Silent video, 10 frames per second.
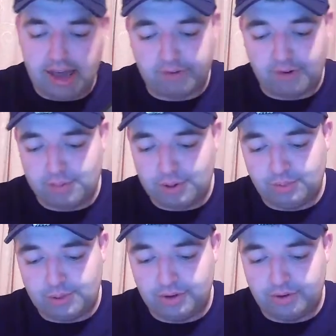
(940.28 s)
for Blue
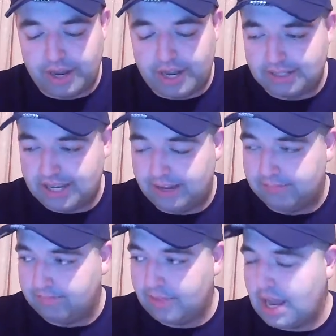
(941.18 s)
Blood Racing.
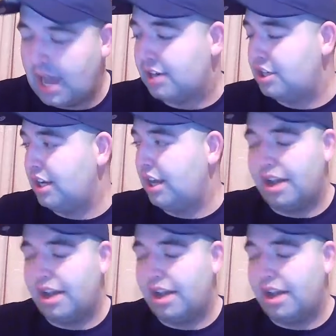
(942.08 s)
Actually,